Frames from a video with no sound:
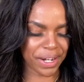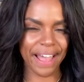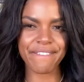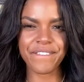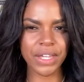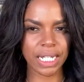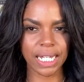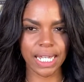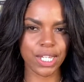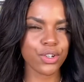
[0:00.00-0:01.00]
I feel
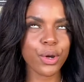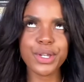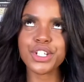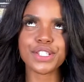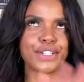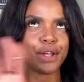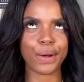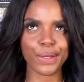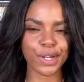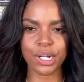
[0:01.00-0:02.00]
it. Like, you know, you just
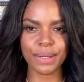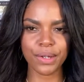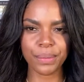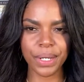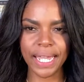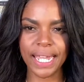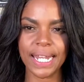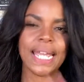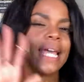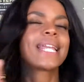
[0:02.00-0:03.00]
know they're gonna be on point.
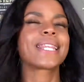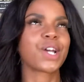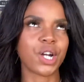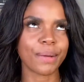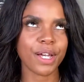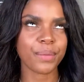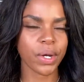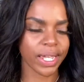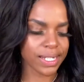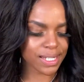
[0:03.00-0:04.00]
They're gonna be on
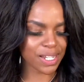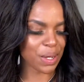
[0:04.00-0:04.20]
point. So.